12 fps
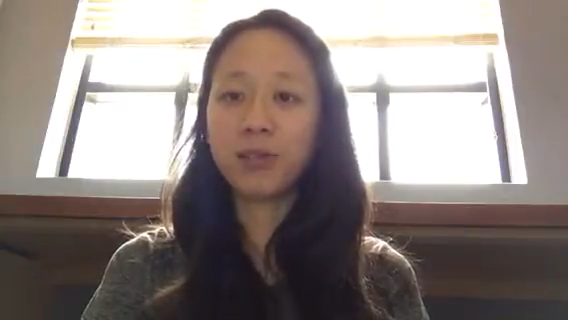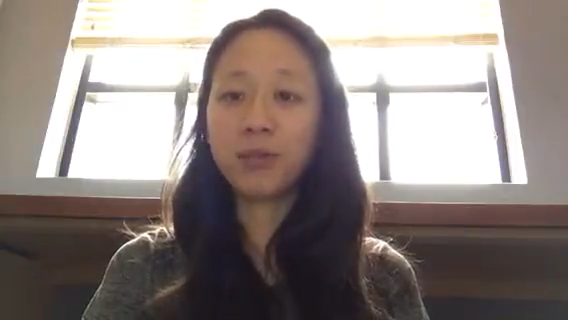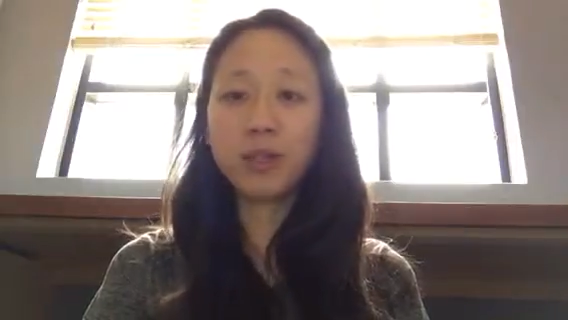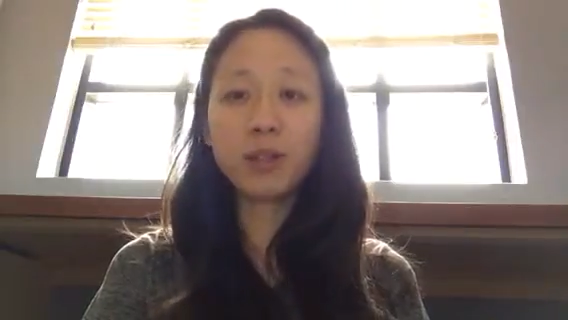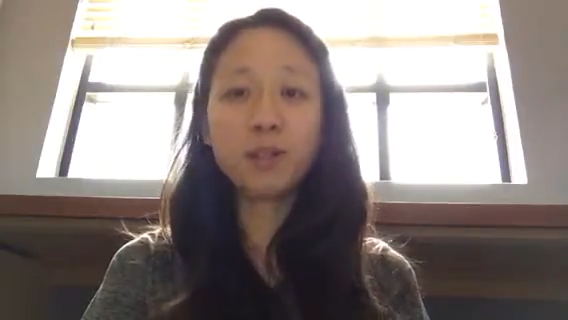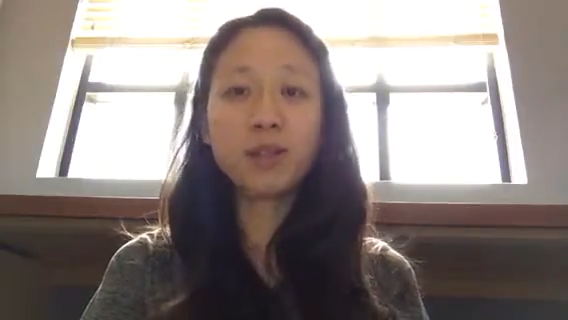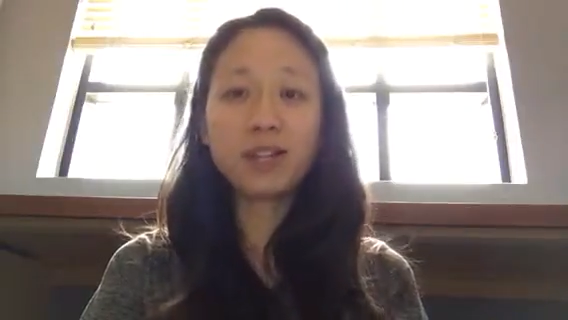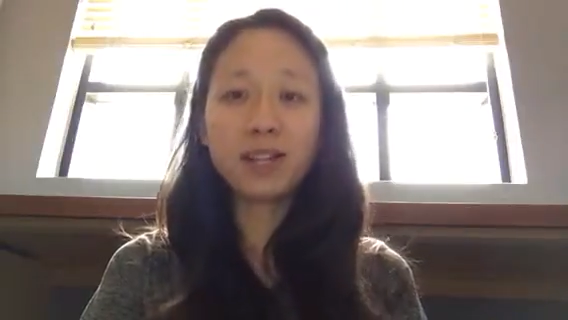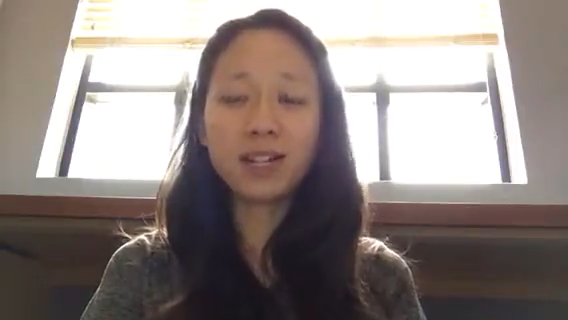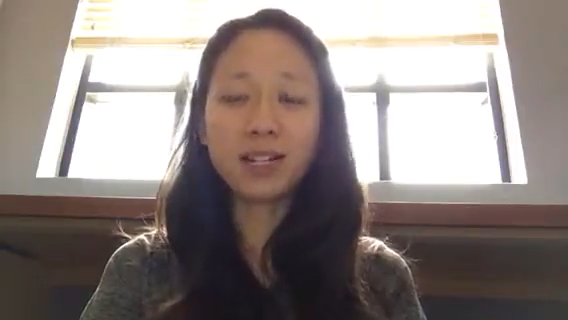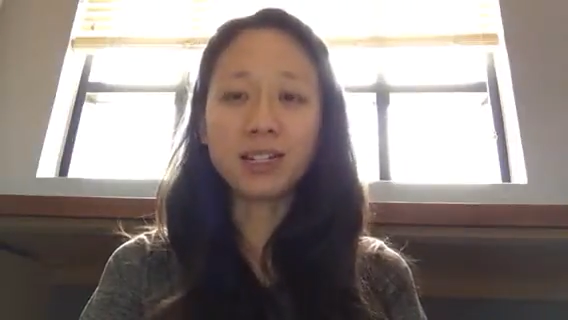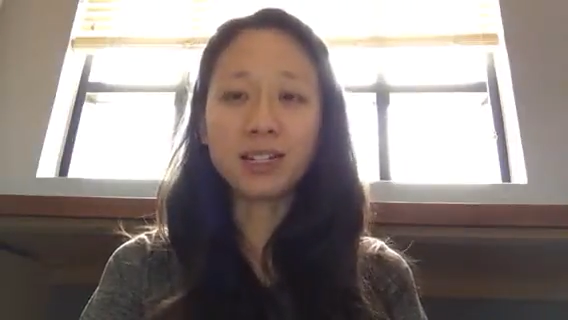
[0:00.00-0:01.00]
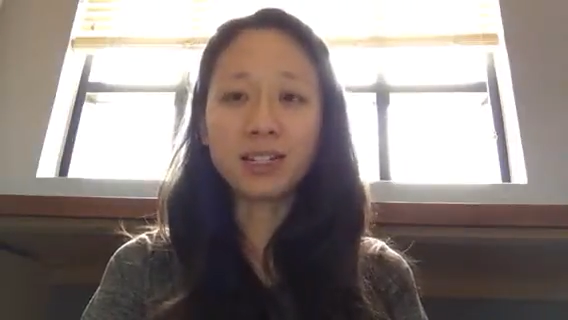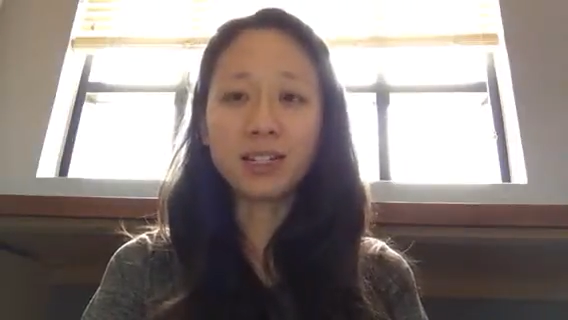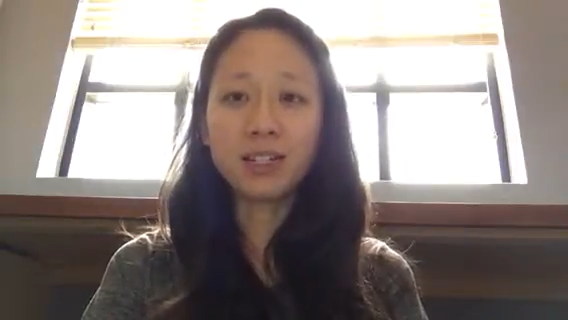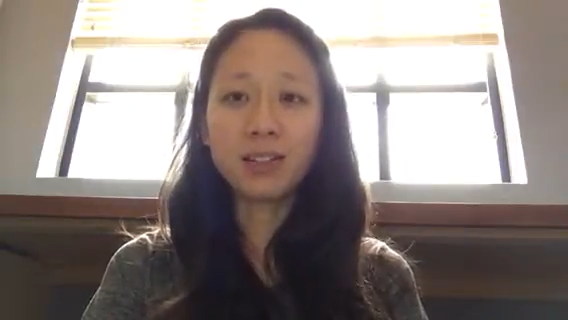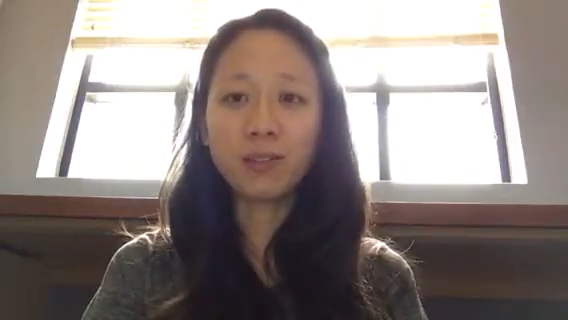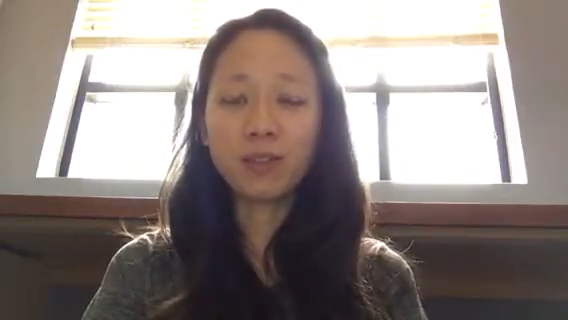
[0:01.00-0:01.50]
Wouldn't it be nice
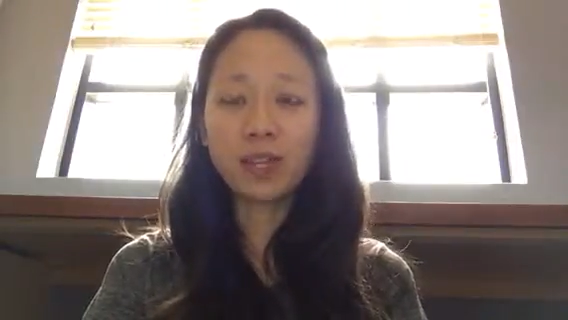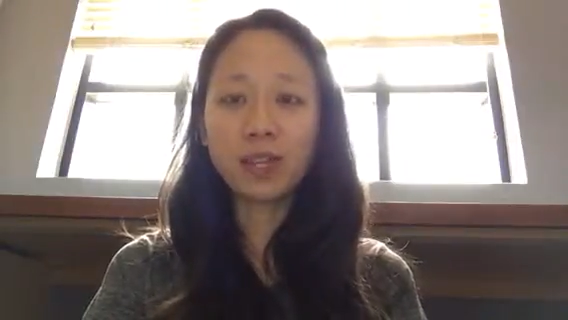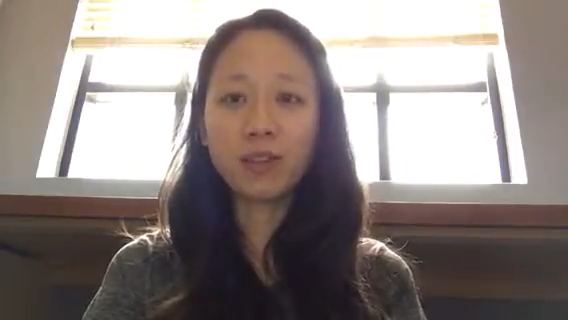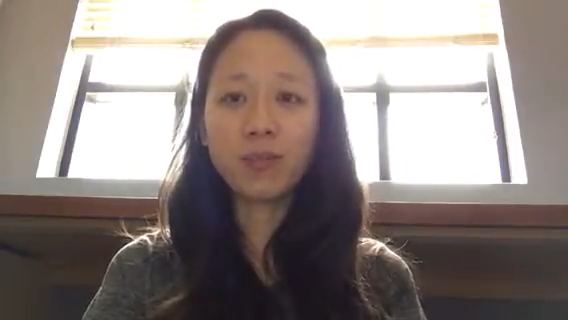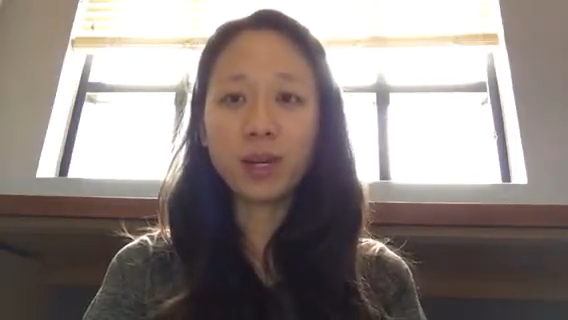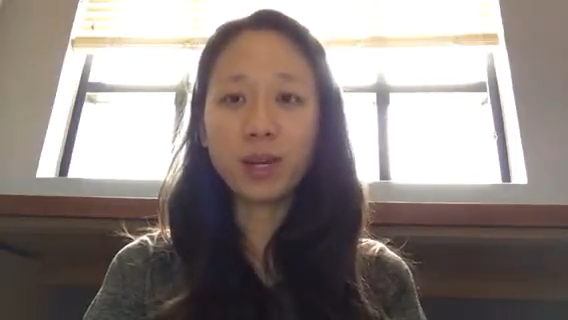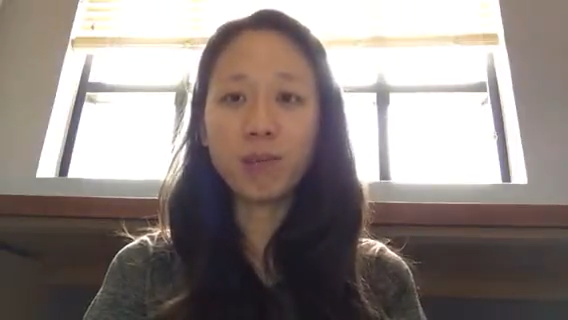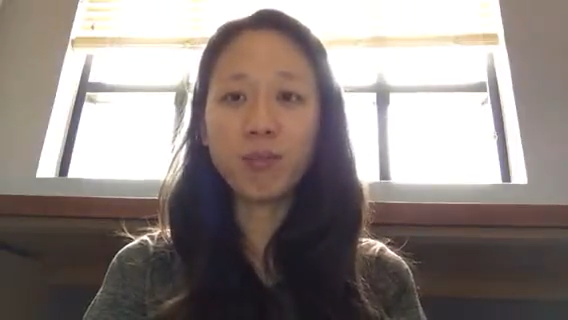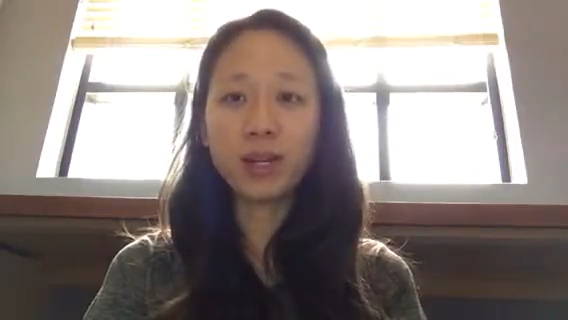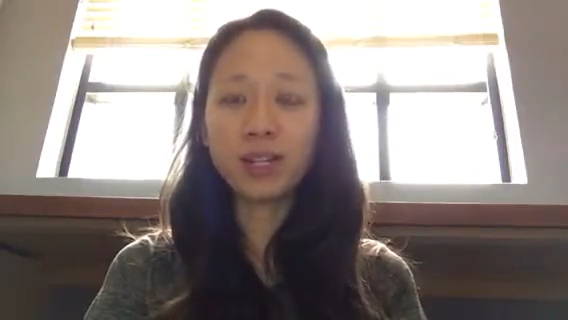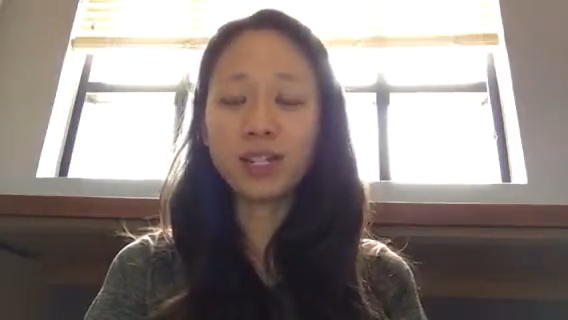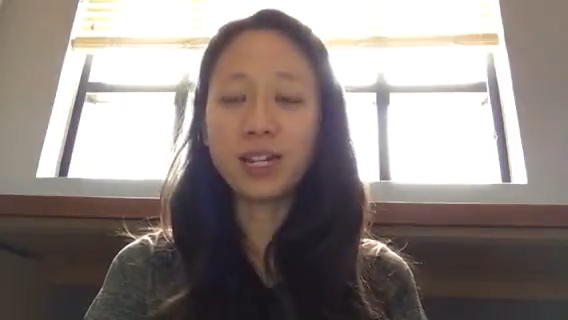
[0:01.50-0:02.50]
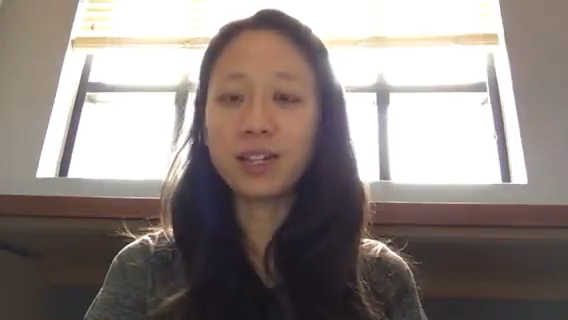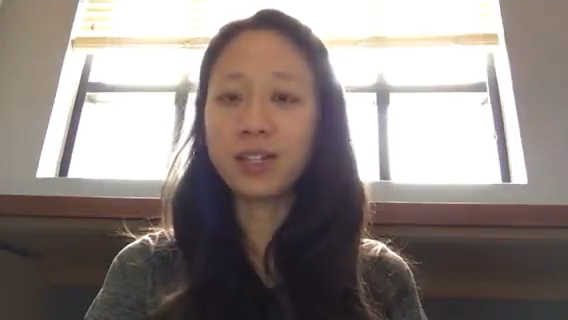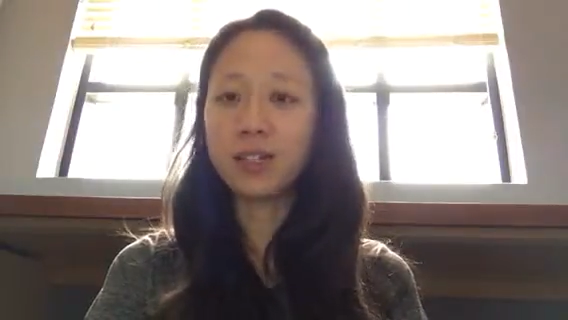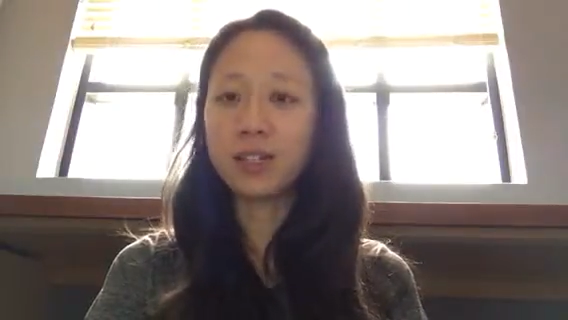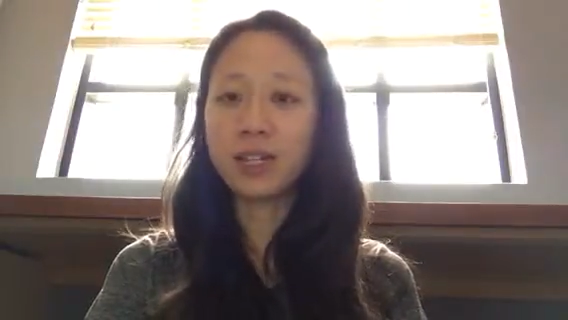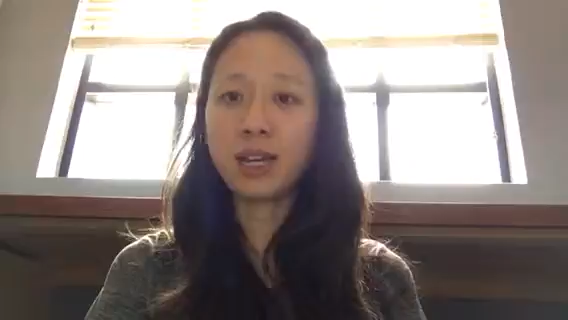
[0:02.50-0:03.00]
that you wake up one day and
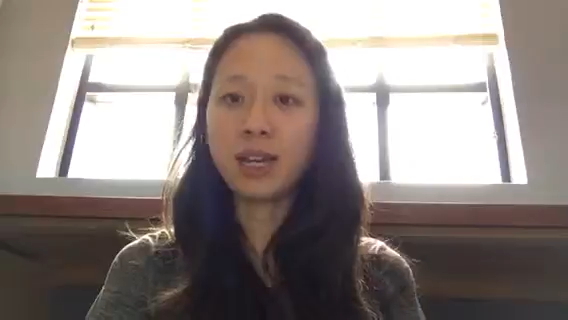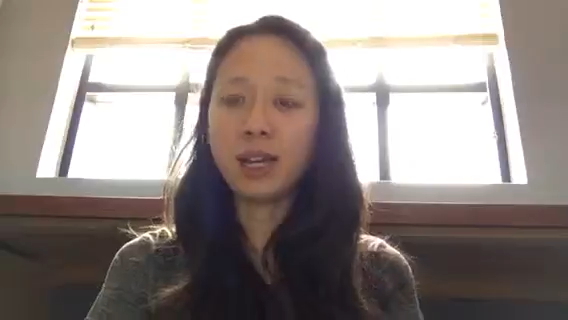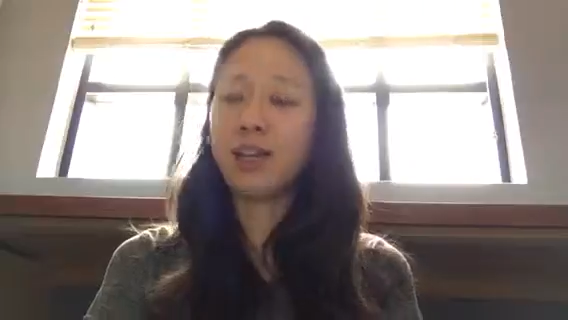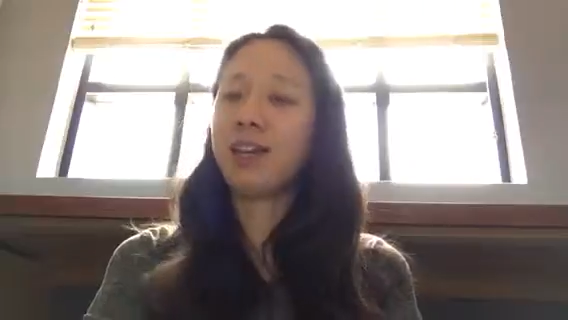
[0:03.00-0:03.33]
you say,